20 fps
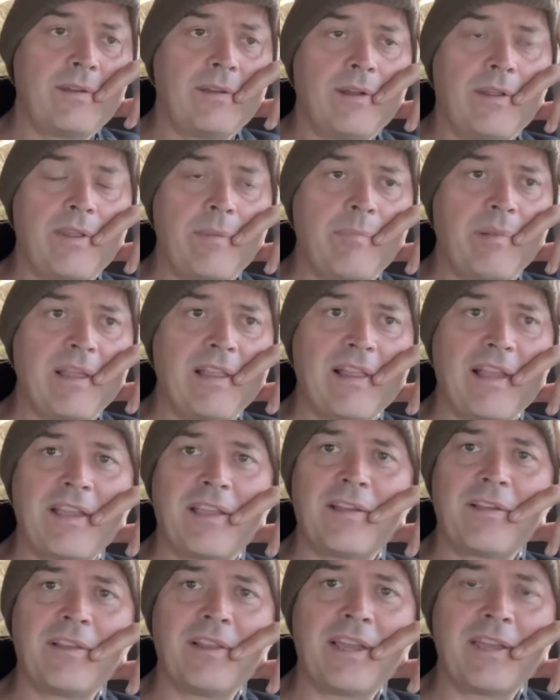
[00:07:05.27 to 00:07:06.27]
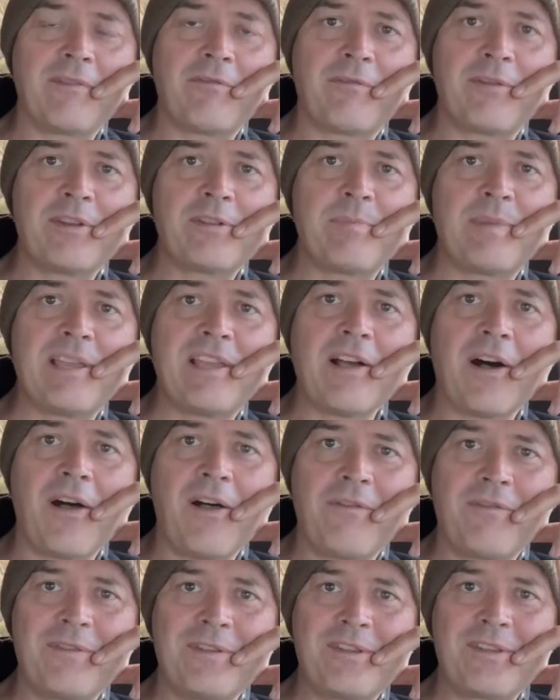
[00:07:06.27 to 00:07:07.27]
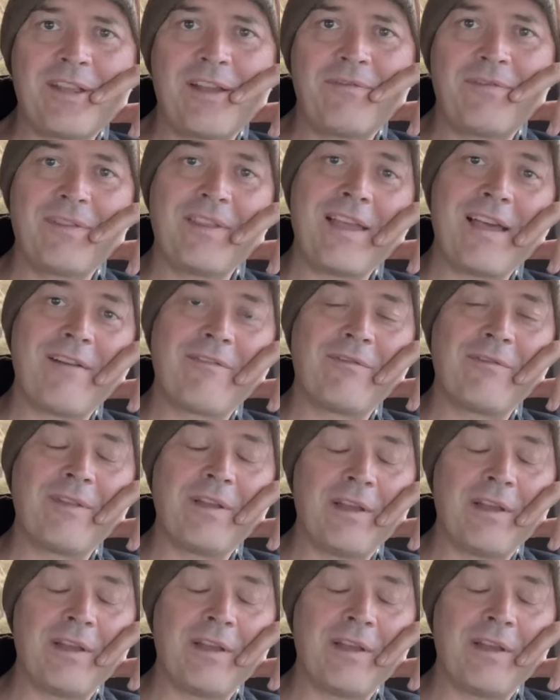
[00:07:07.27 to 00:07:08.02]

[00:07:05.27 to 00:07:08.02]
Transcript: They play like frisbee golf and stuff, and they have,